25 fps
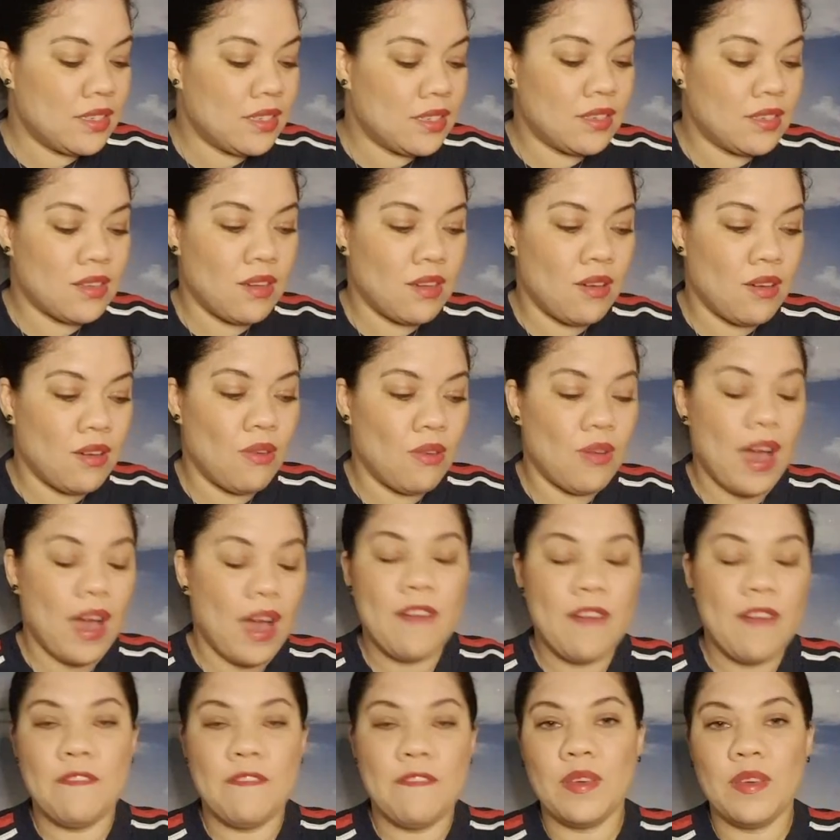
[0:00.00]
So
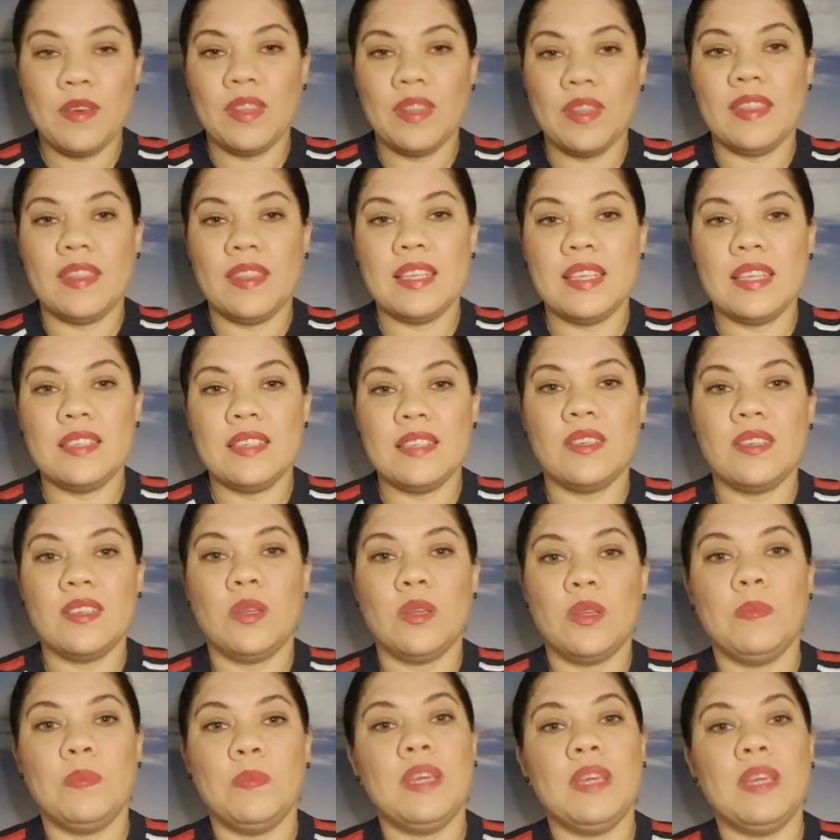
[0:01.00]
I feel that this is
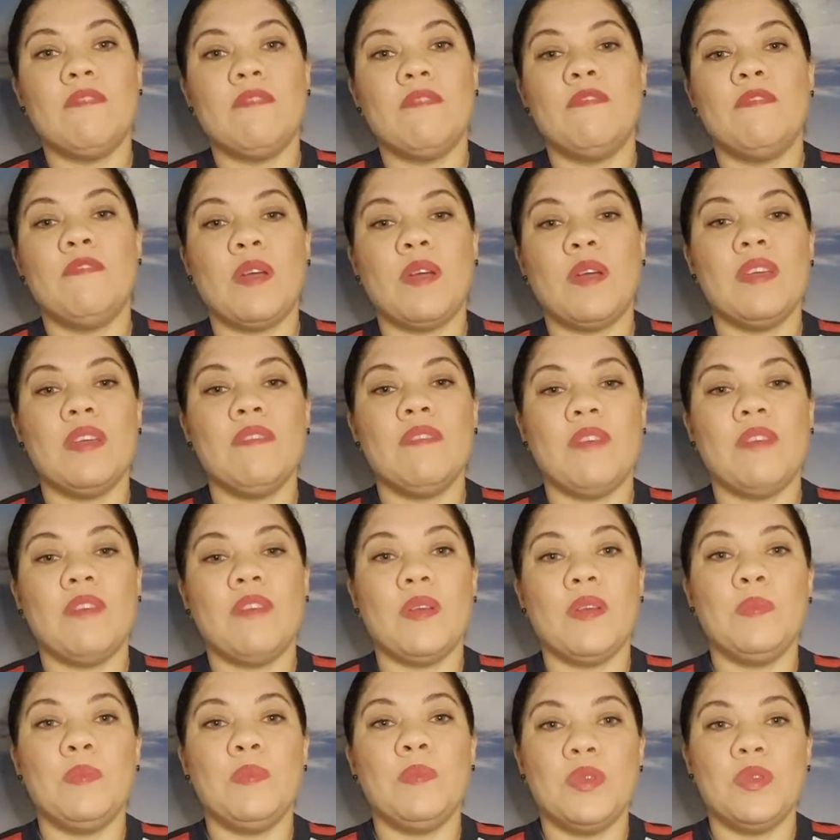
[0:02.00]
going to be a very
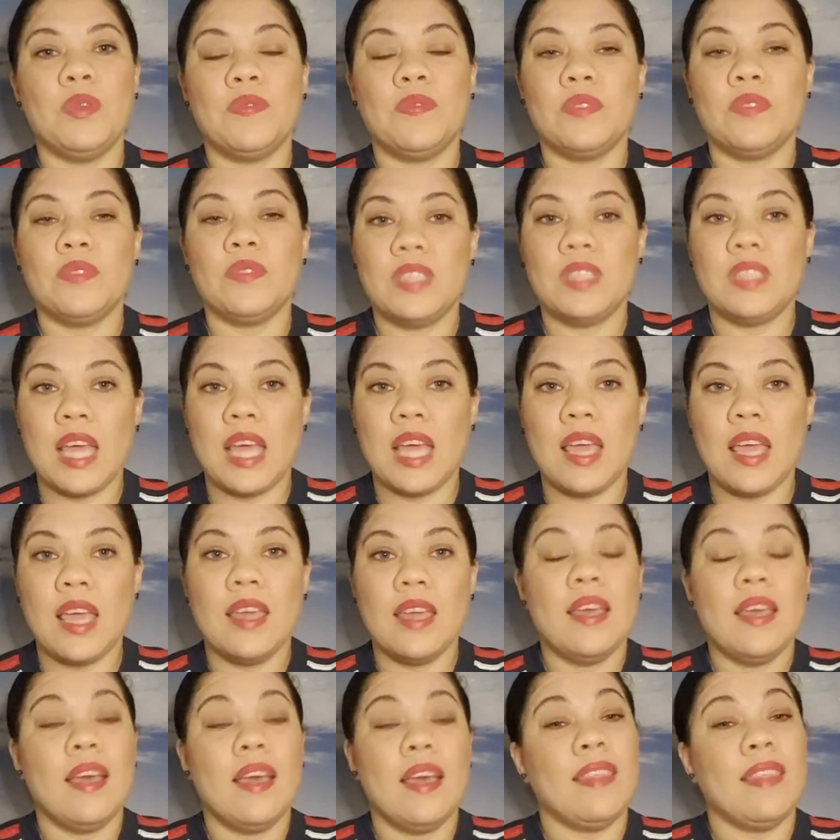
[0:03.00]
beautiful day.